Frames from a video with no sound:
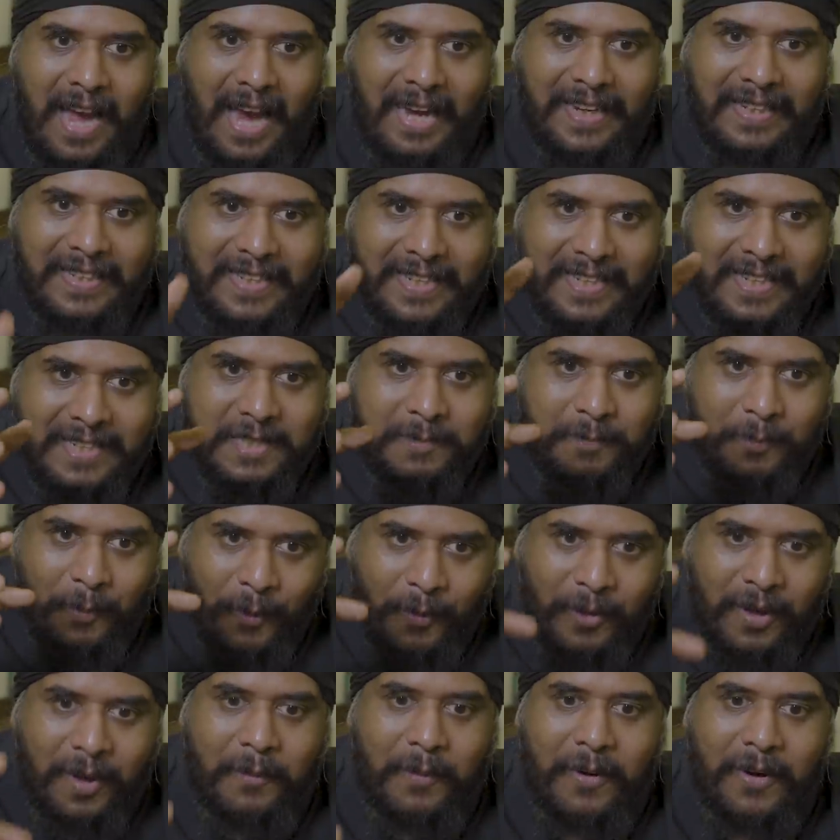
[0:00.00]
And he
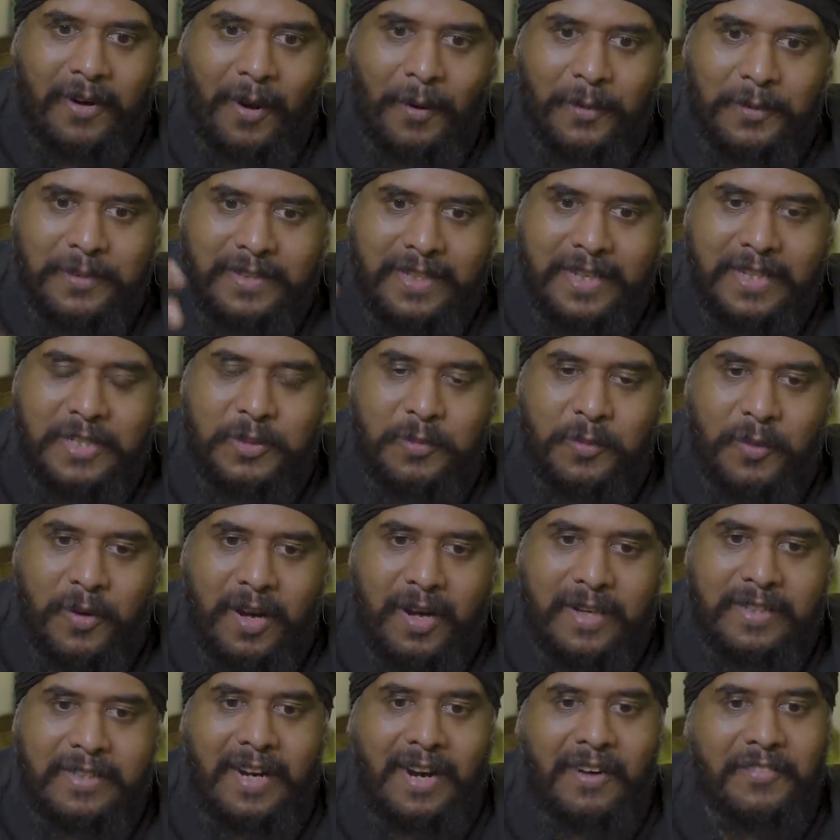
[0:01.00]
spoke about how things
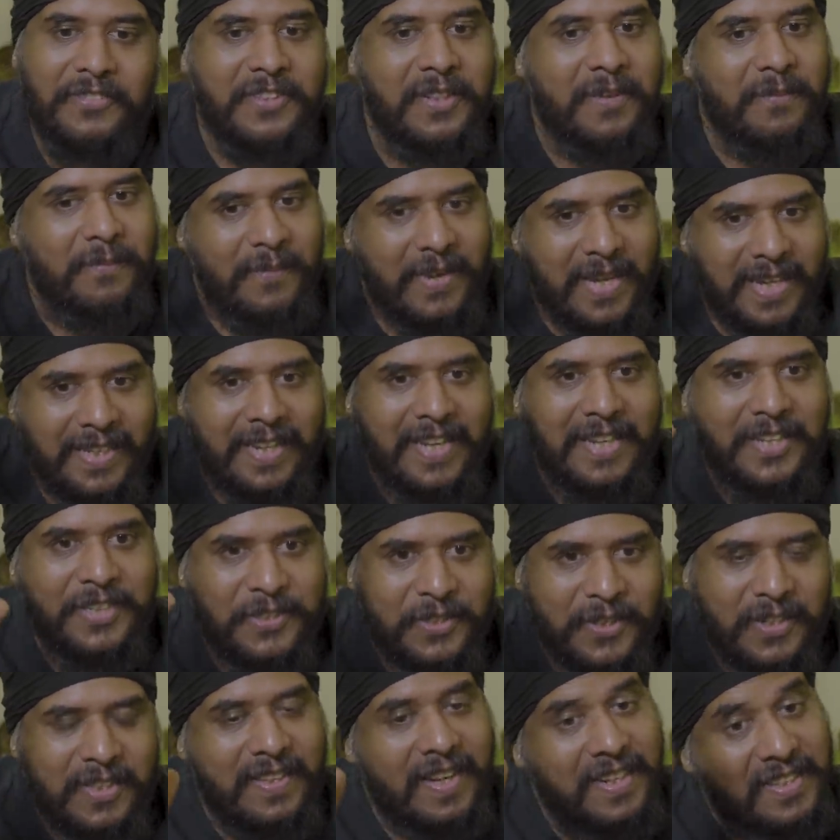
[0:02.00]
worked after making
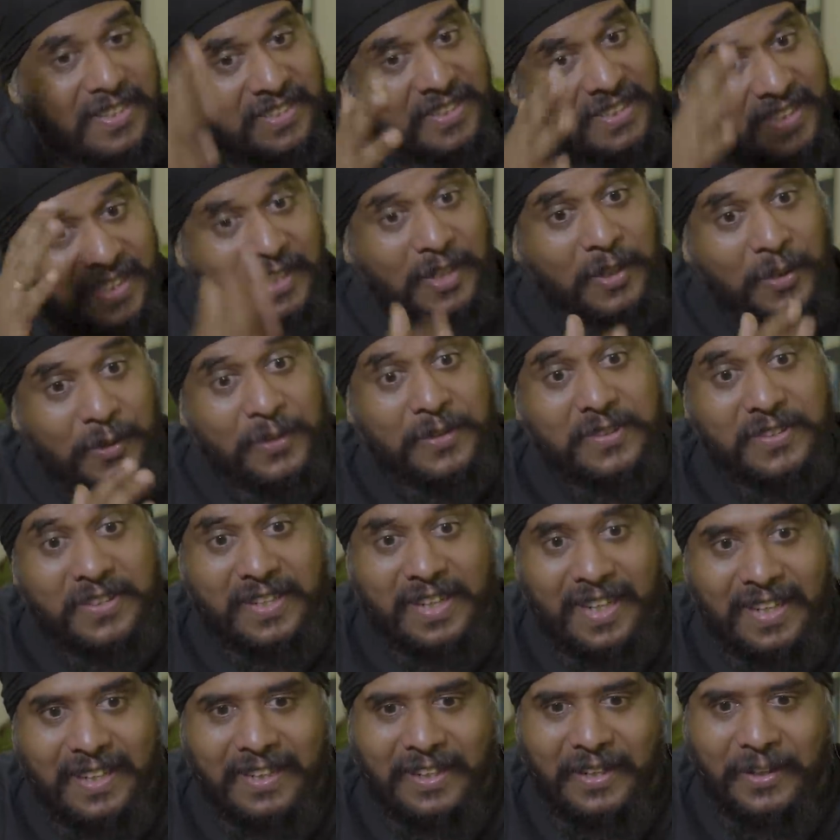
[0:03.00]
sure that shit looks really